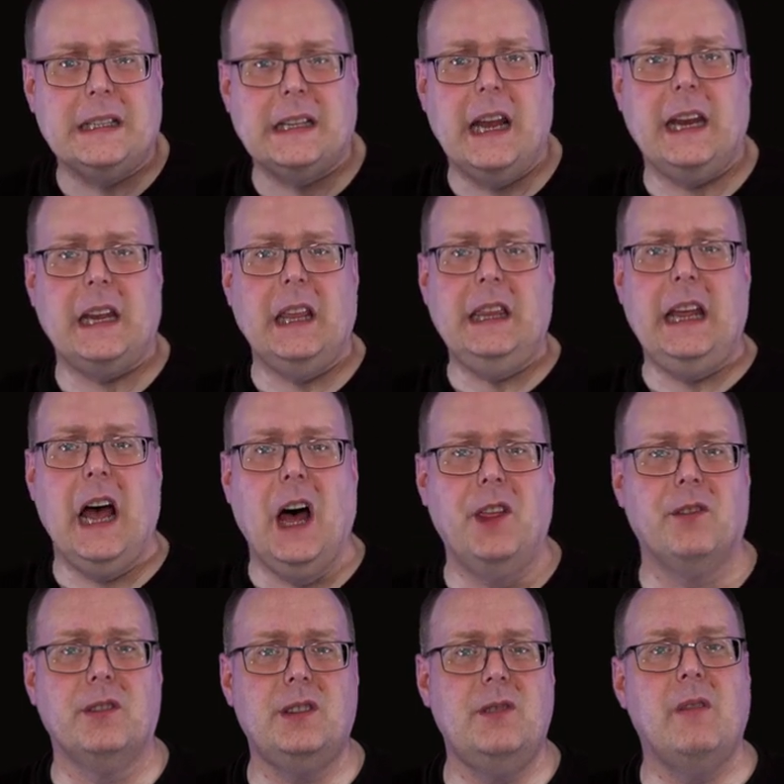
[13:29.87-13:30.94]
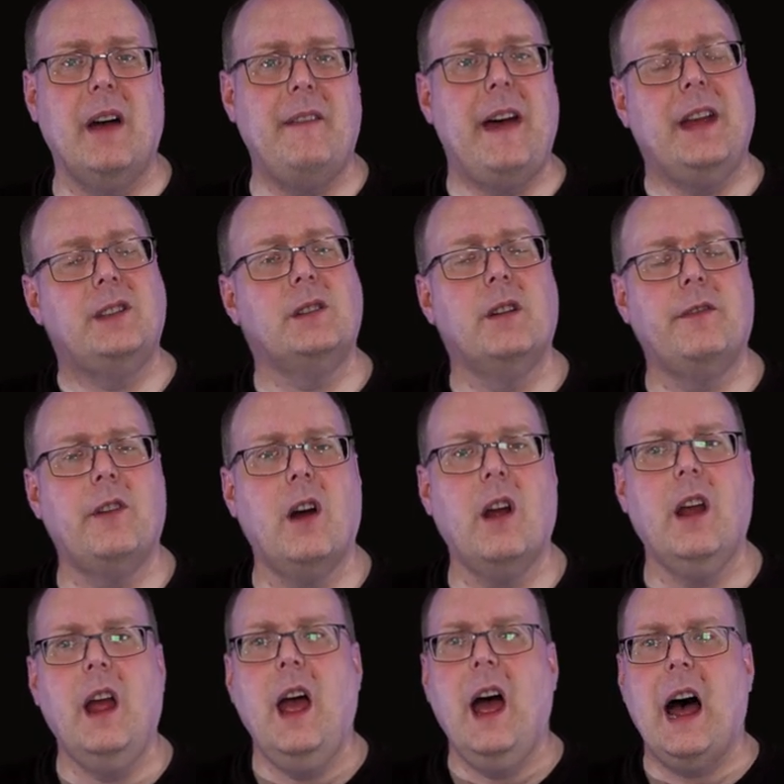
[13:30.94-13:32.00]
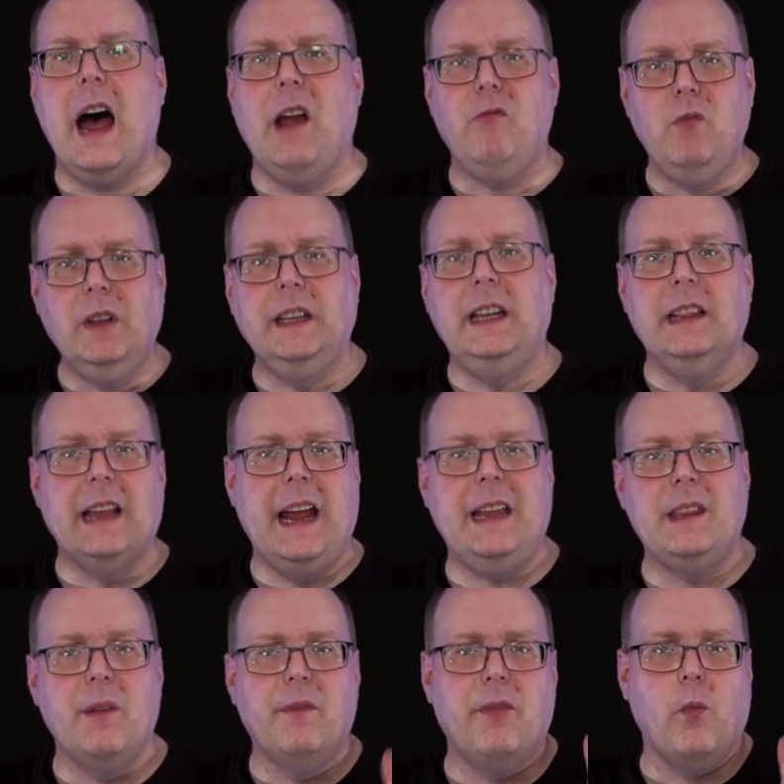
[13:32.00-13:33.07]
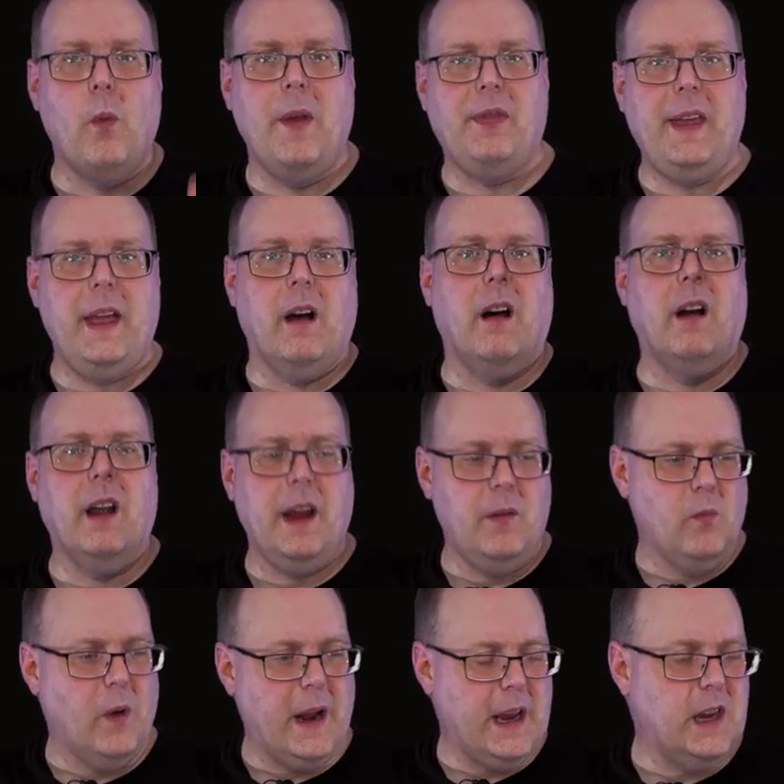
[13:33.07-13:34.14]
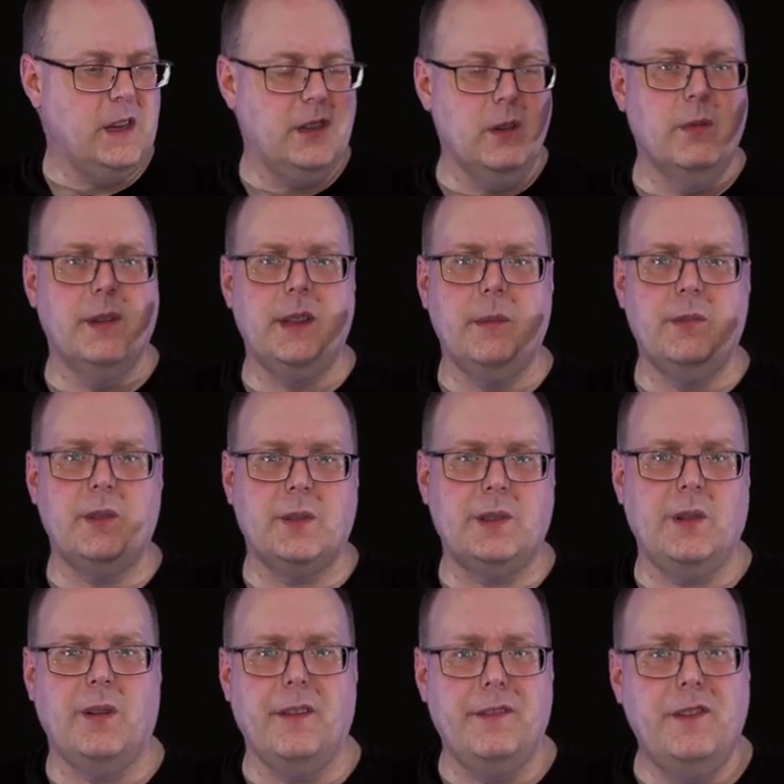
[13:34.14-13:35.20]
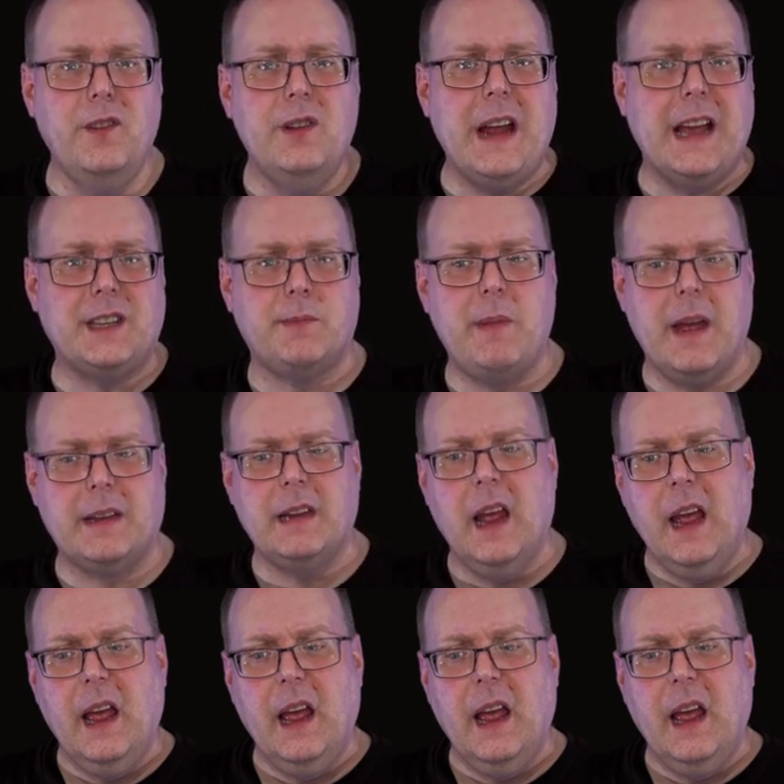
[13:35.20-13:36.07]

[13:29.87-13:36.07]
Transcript: Like the other two I've had so far, I really like them for what they are and what I could do with them, especially on a food aspect.